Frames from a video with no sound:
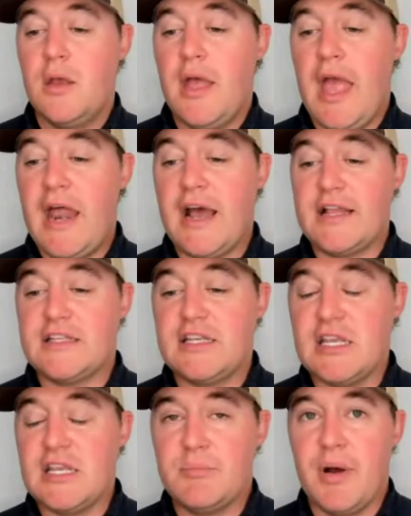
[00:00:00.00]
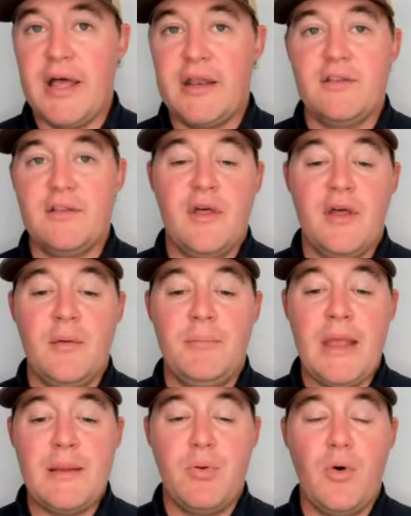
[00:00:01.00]
NIT, but the
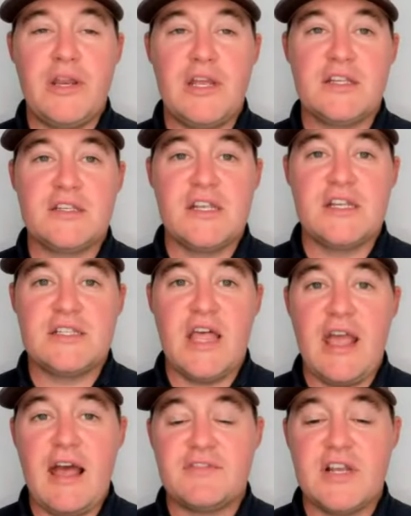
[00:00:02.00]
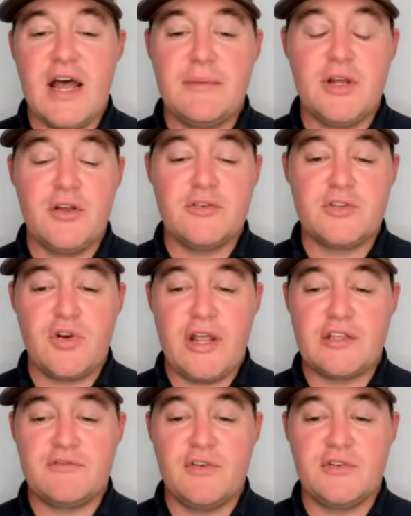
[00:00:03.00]
main point is is they have time to host
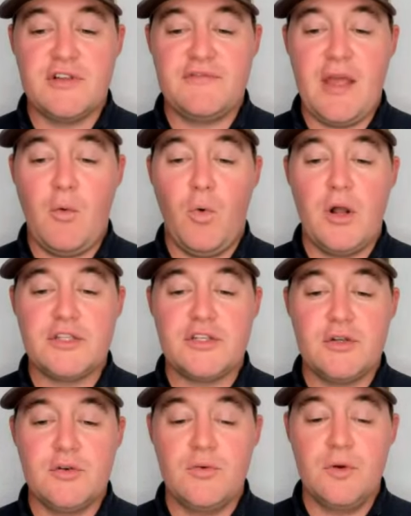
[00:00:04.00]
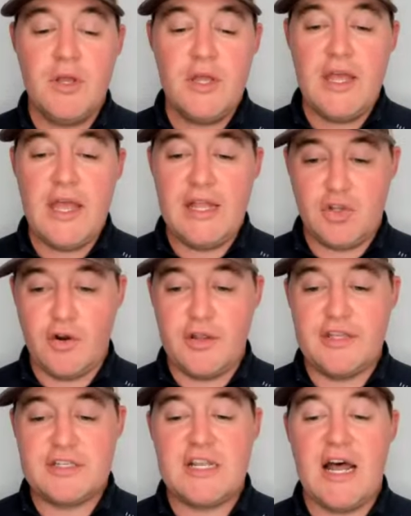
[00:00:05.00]
transfers if they want to during
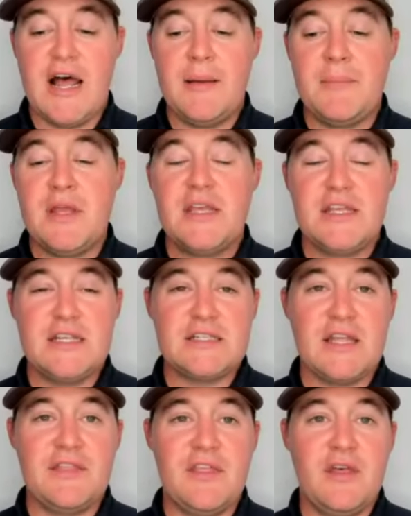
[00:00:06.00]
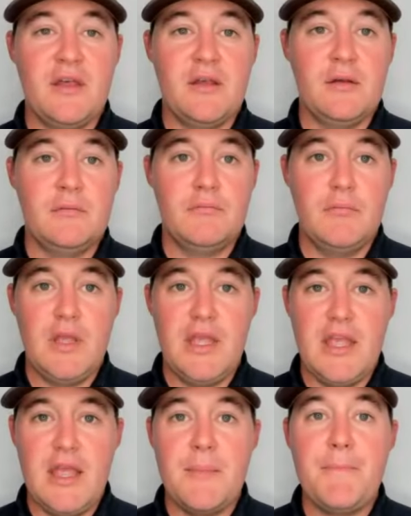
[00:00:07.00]
this time. He said the
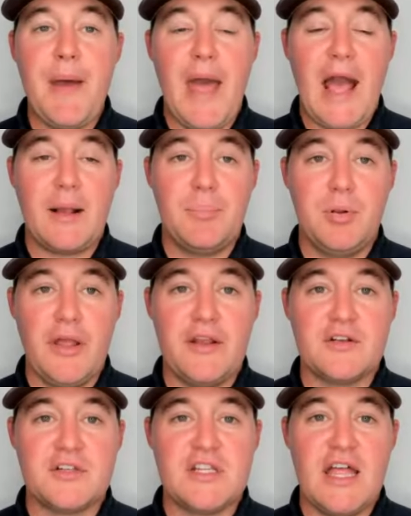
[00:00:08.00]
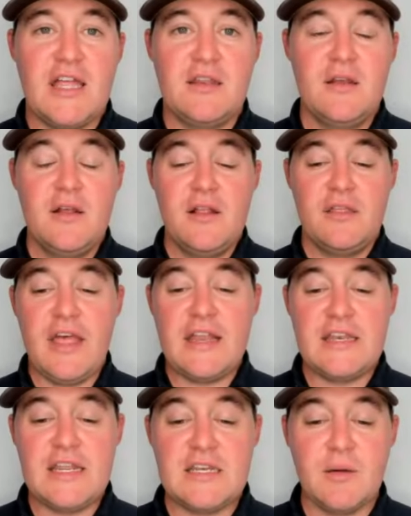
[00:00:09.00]
impact players that they
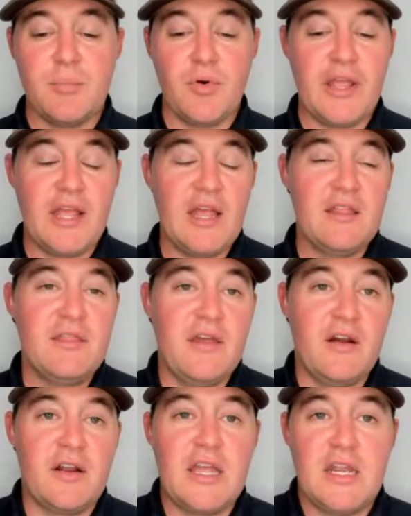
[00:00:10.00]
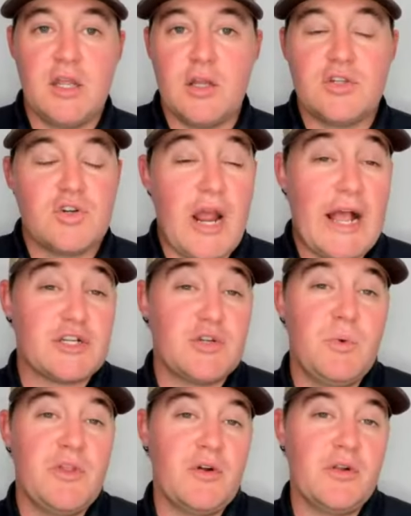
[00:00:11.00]
need to bring in, they're getting good traction
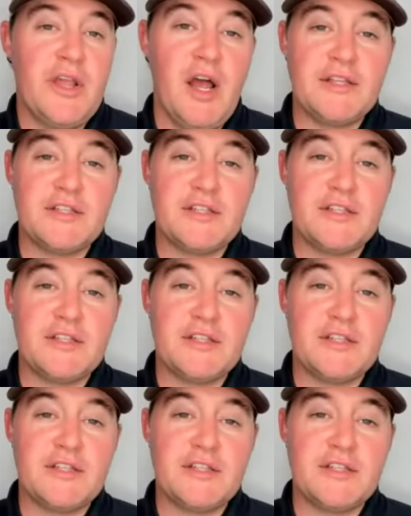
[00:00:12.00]
with early on.